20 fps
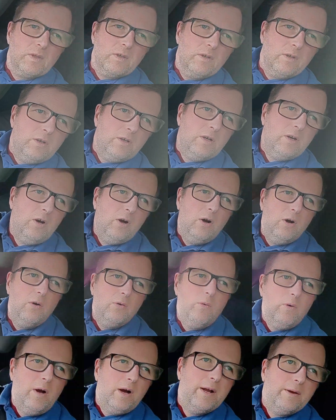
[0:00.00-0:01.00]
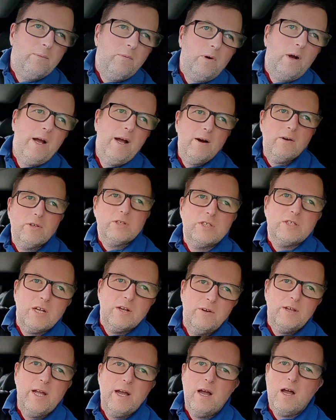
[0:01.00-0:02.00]
Cool. Right, what else? So
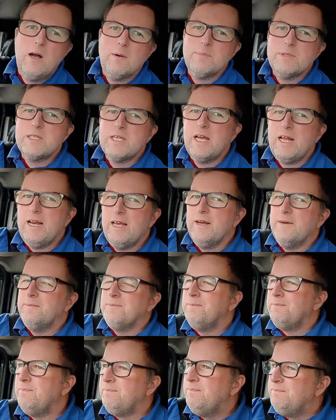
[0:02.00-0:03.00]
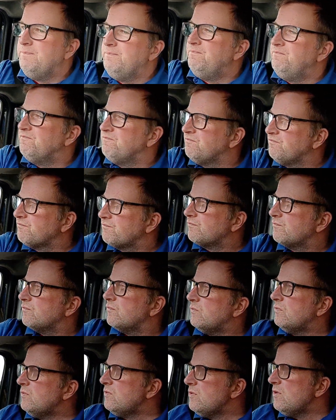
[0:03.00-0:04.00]
yeah, upselling.
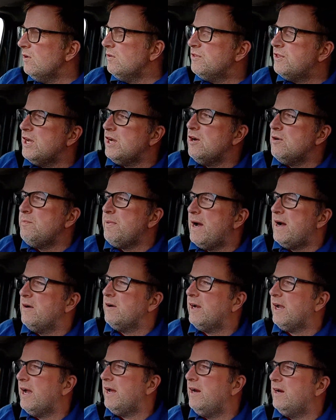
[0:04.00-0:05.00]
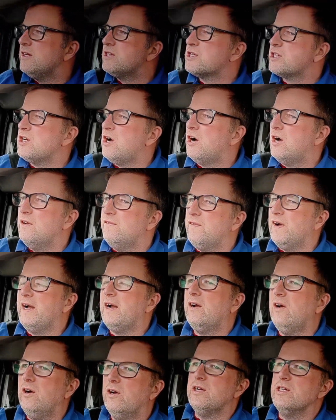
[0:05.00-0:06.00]
Thinking about getting a
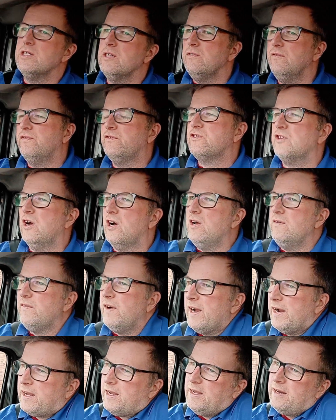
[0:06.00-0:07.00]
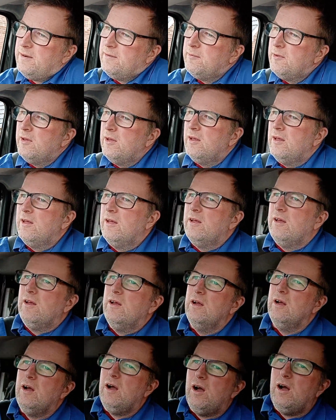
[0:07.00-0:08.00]
Skyvac. Can't I do Skyvac?
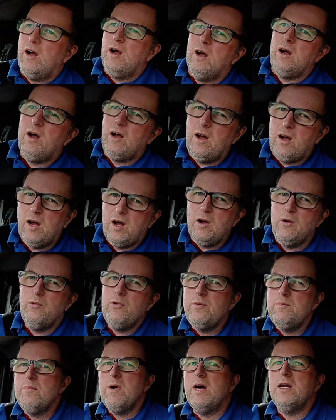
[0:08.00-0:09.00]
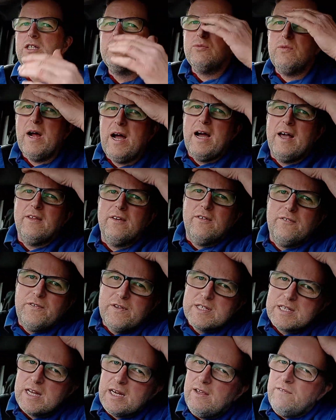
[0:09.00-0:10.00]
I would much rather, if
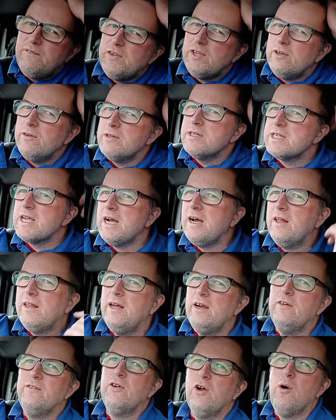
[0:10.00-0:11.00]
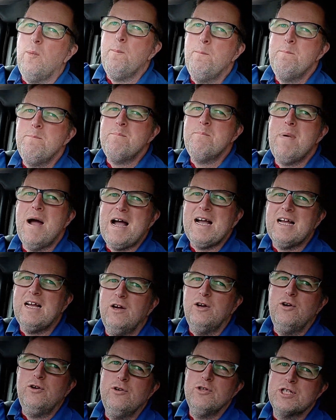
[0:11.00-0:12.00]
there's any viewers out there who've got
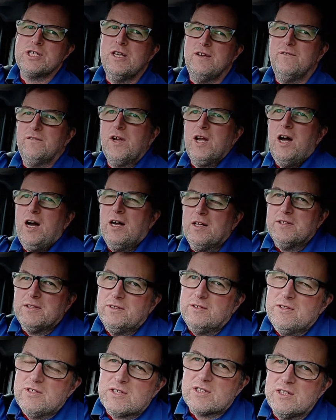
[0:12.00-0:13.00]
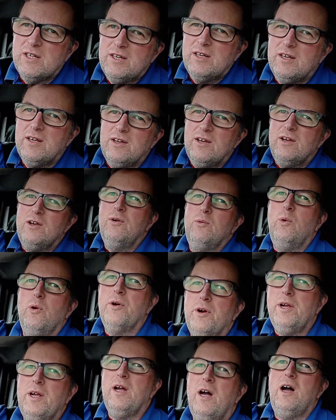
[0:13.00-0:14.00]
massive gardens who
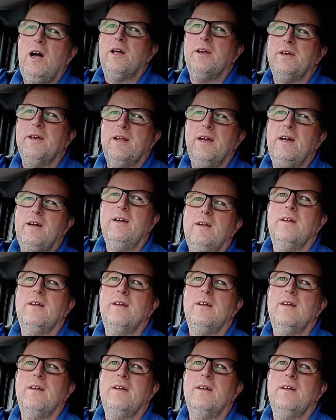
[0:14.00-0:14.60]
want a gardener,